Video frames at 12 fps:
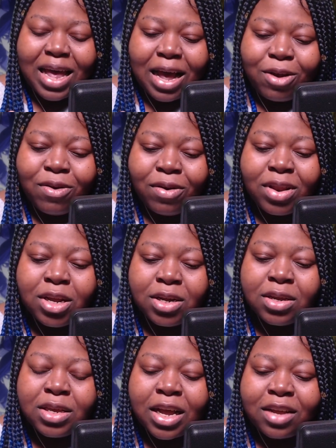
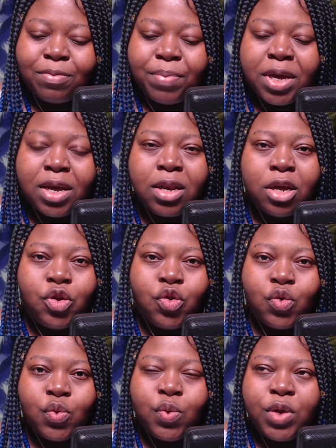acknowledges as being a
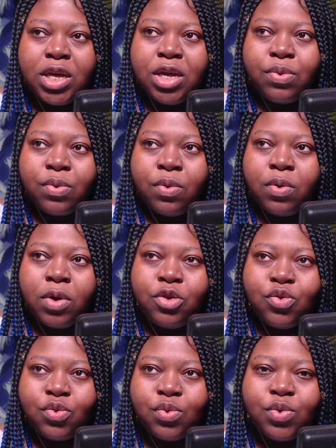true hero, a
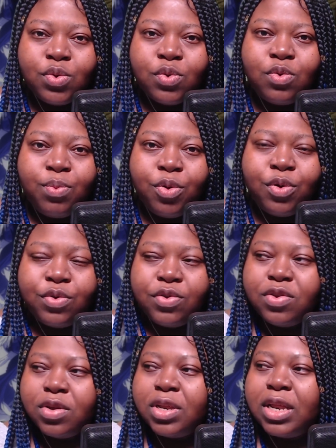true good
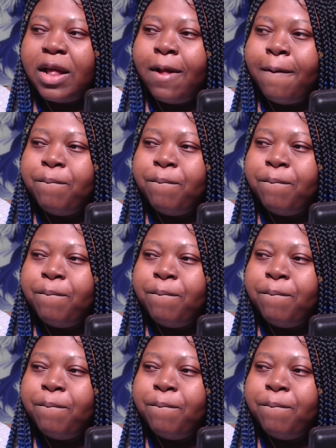person.